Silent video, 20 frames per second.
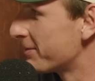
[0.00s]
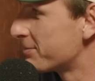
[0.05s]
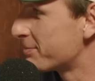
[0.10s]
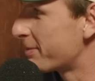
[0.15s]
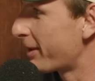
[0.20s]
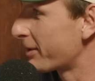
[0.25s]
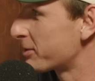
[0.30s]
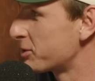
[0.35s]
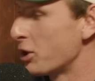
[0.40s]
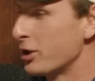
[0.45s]

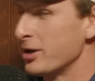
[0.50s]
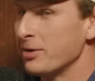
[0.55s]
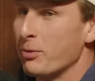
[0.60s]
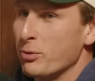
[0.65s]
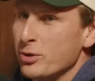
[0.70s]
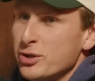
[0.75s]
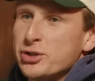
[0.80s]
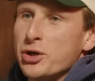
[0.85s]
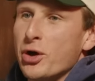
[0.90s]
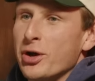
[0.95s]
yeah. like, turn yeah.
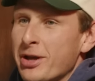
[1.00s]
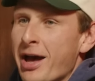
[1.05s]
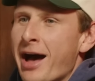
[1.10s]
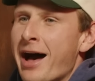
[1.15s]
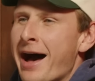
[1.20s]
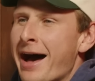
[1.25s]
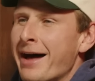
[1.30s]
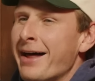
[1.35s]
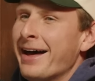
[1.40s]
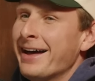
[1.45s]
you into
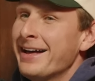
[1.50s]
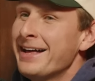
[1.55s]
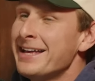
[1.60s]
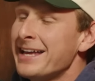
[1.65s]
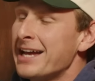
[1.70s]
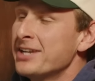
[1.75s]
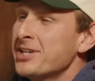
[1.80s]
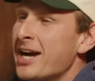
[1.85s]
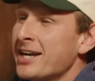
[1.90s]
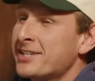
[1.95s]
yeah.
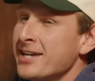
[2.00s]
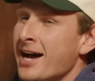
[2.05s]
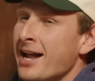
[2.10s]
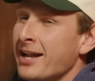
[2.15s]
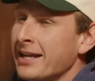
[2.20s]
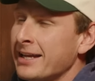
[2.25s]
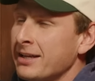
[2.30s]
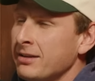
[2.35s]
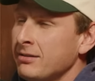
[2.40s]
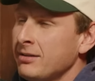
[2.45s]
yeah, Jack yeah.
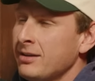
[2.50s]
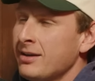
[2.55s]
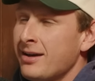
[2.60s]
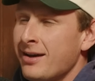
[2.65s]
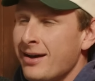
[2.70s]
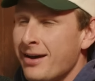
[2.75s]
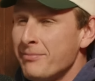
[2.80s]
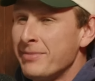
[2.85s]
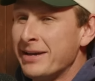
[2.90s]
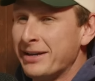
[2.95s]
Darling,
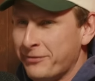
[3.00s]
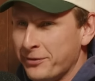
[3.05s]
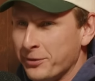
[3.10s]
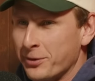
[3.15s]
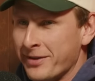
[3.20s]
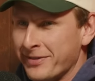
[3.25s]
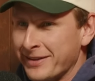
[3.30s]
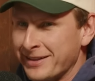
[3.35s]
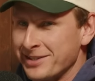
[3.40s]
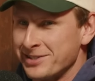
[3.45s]
yeah, midfield,
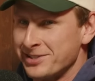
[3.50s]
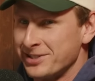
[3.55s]
I think this